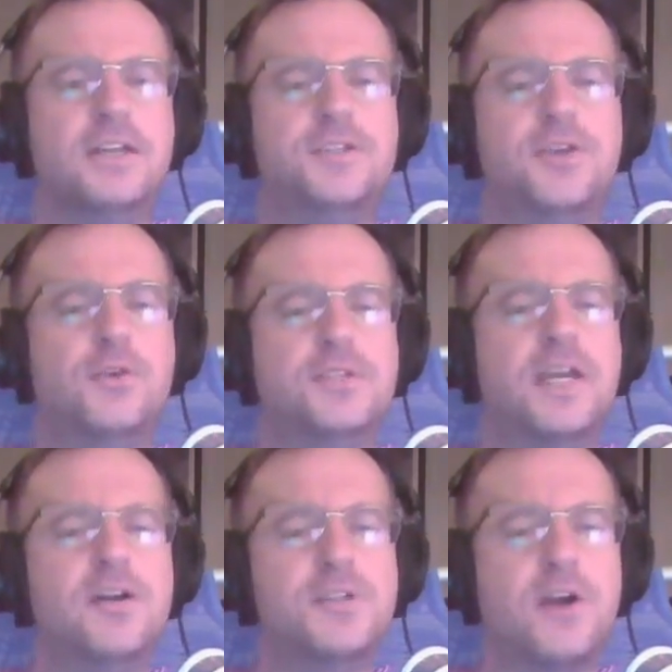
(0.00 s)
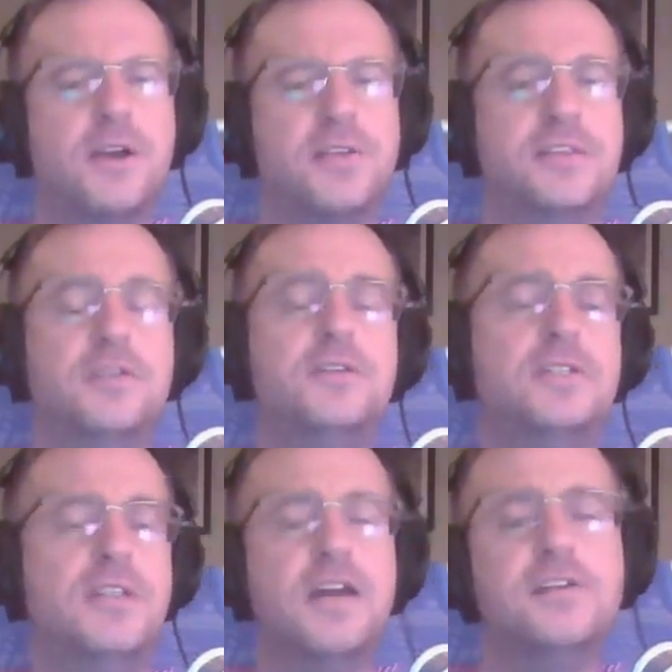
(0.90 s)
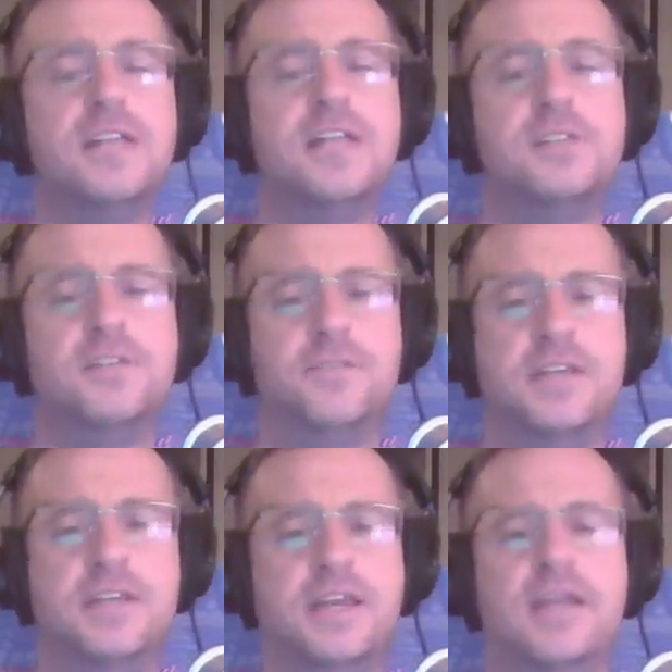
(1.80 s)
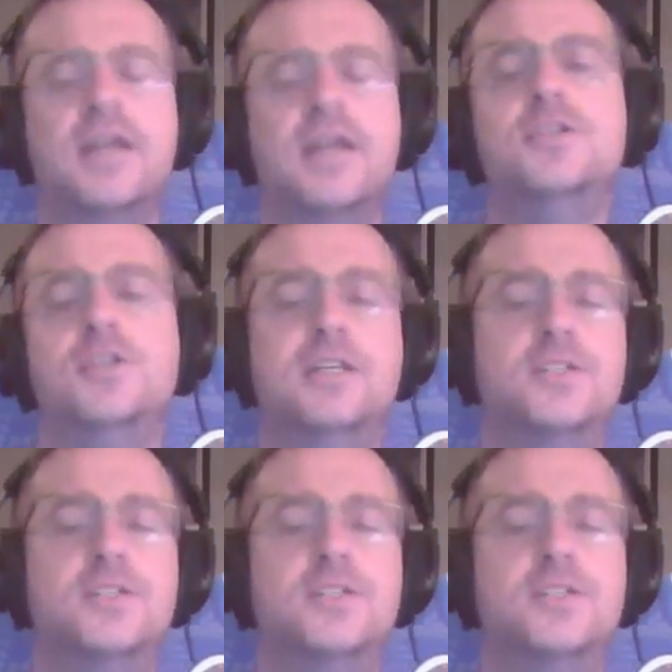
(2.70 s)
Syrio tells Arya that they're done dancing for the day. She needs